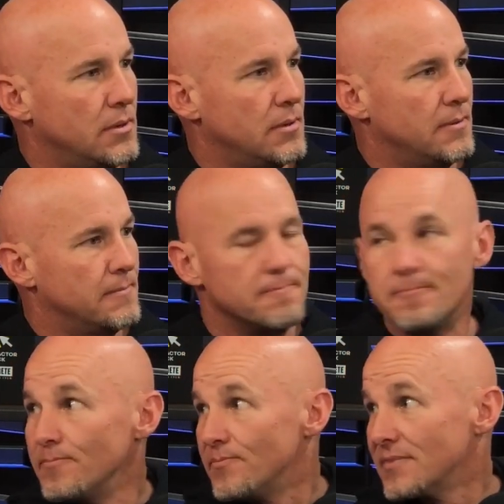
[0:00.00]
Yeah.
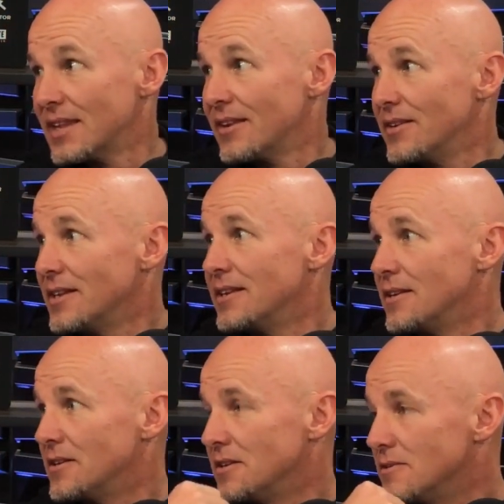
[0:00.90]
Equity is the
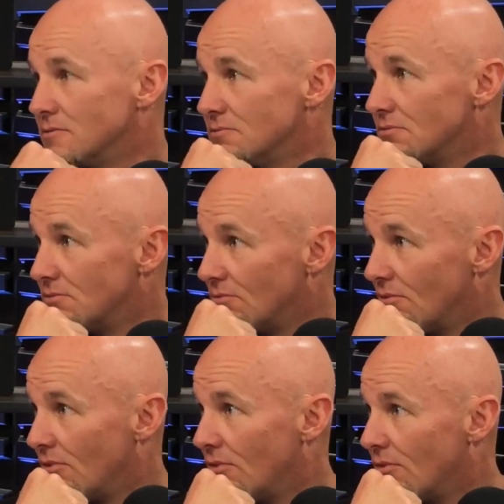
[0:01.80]
key. That's good. Like